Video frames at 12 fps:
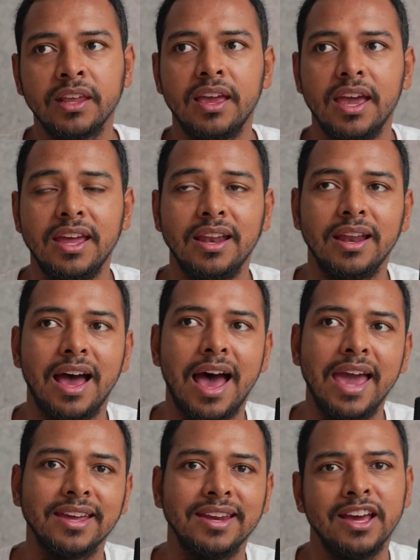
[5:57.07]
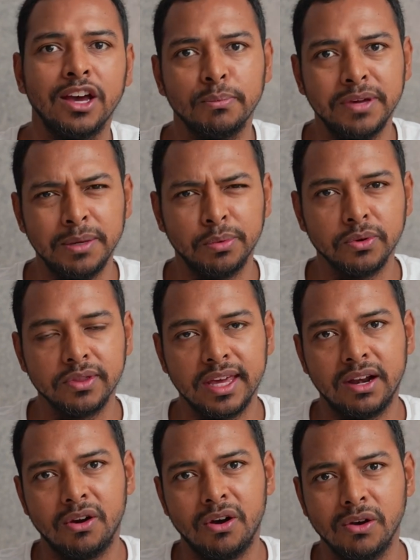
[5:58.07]
And I can help people that
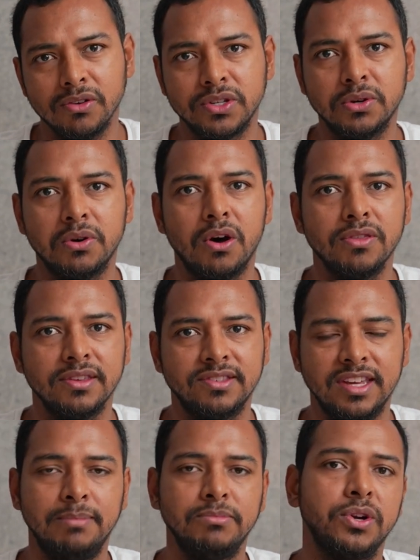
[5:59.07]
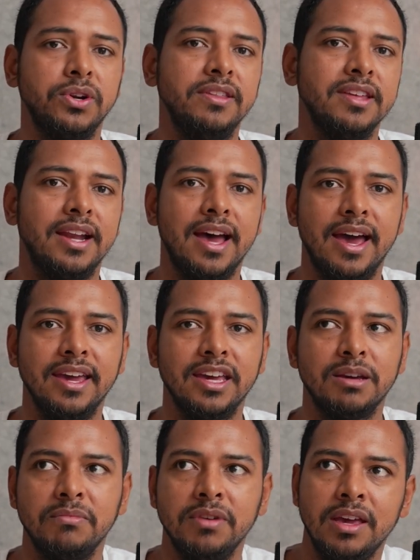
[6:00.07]
are also on the same journey that I
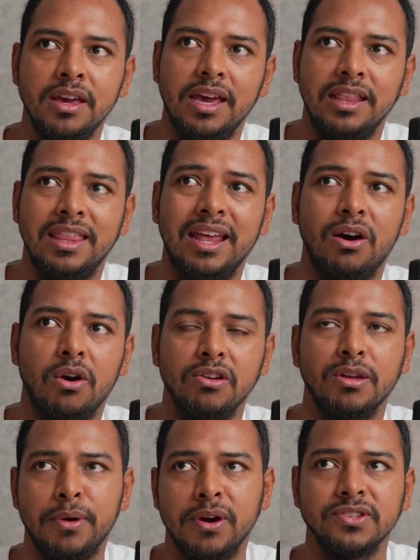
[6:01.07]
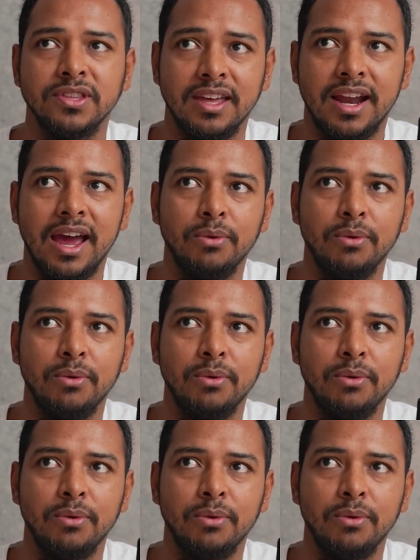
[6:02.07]
am and that are the person that I